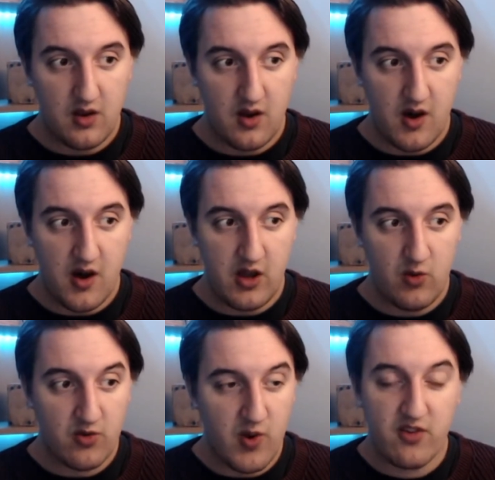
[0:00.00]
I was
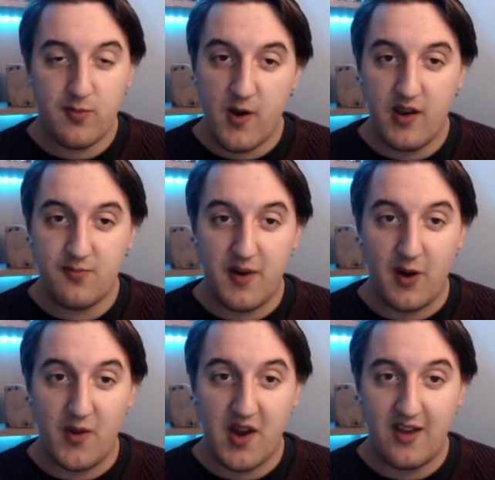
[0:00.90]
quite surprised by
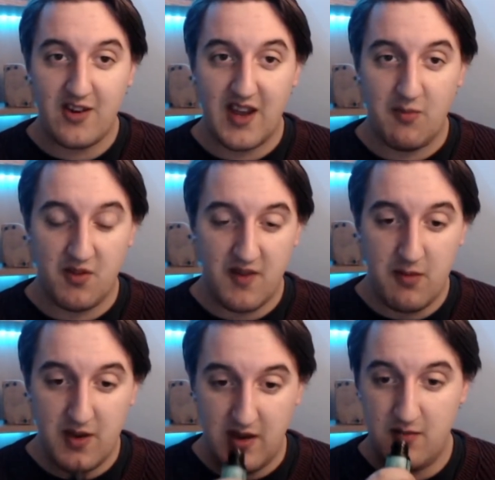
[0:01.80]
when I actually came to
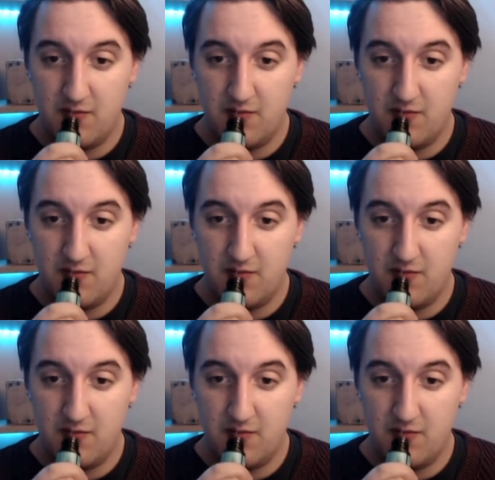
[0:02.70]
vape it.